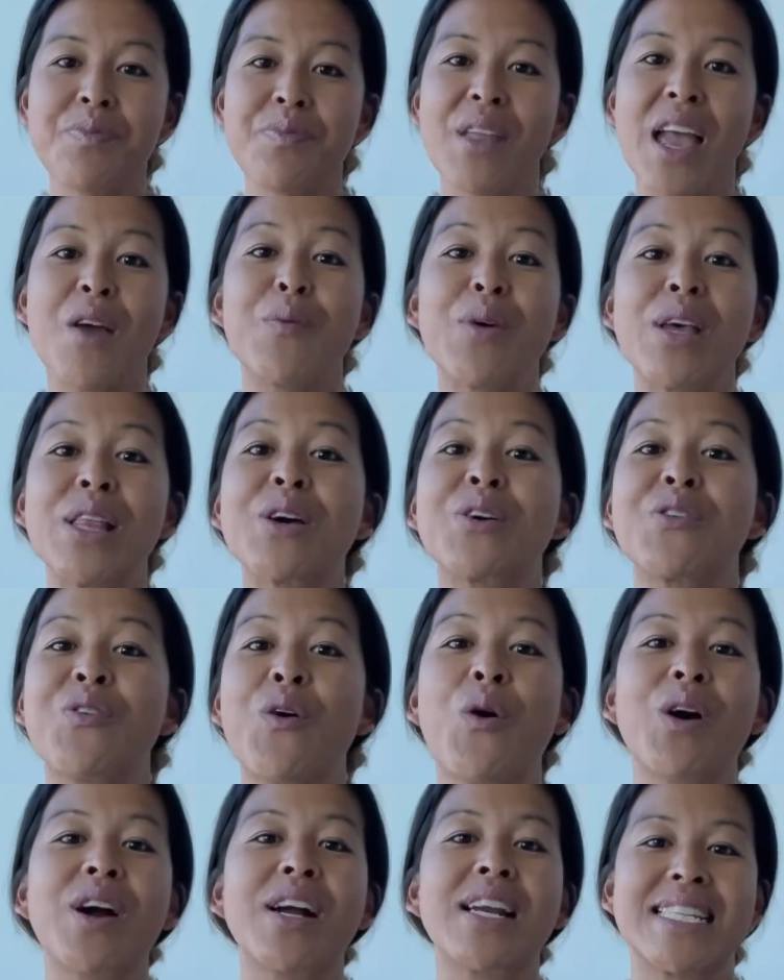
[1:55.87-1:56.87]
And we look
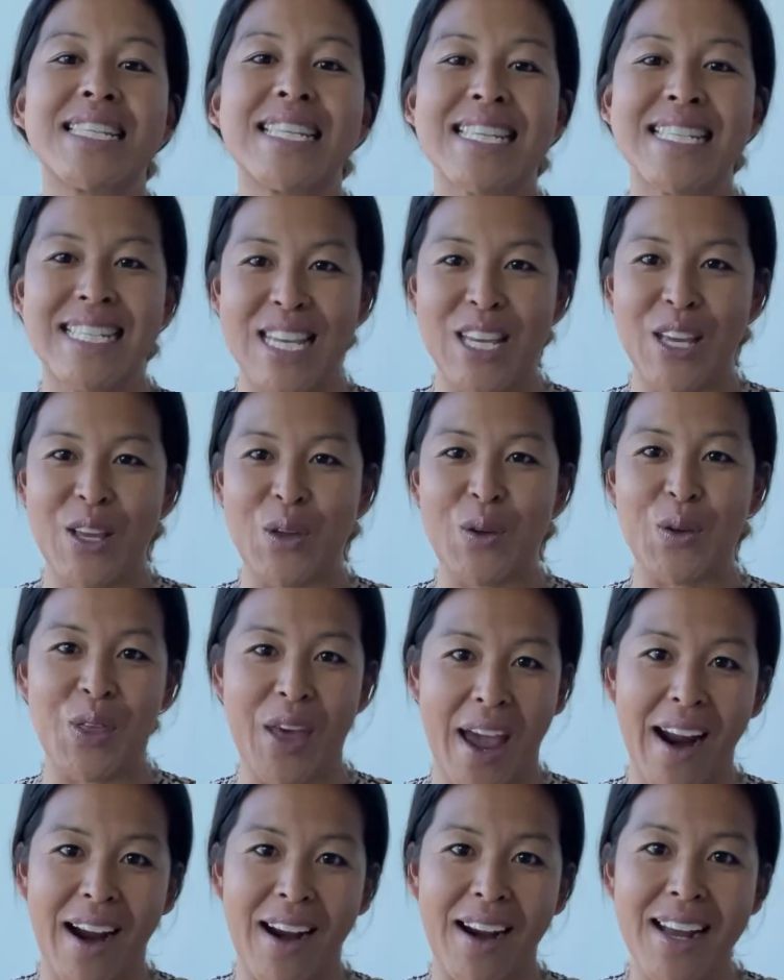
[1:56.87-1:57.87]
forward to seeing you
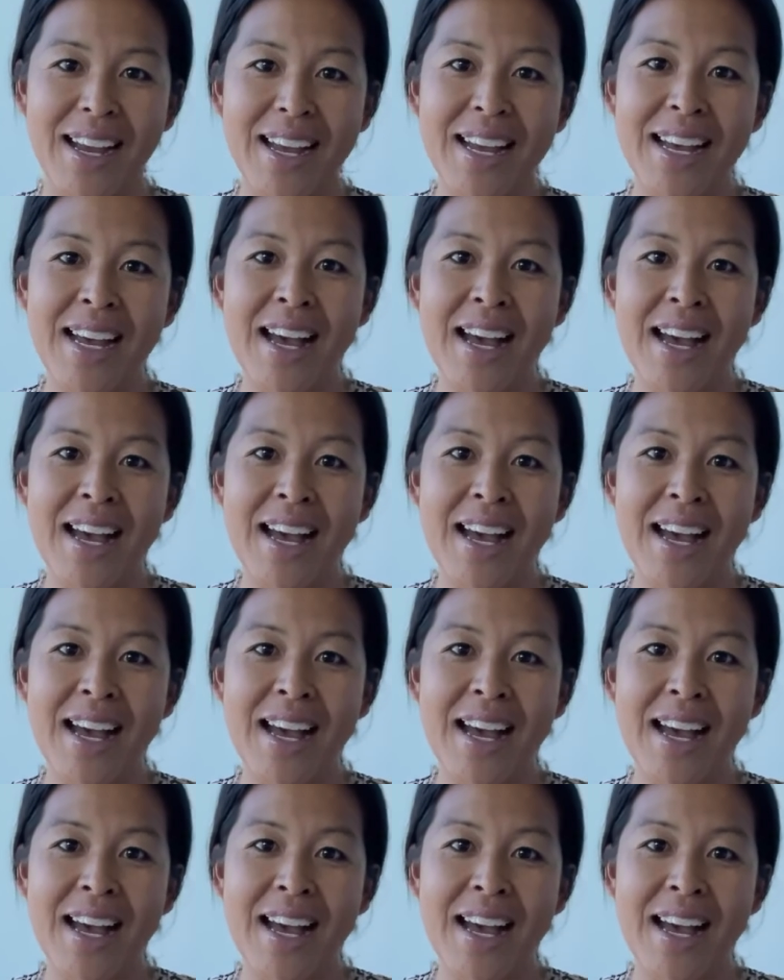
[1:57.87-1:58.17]
there.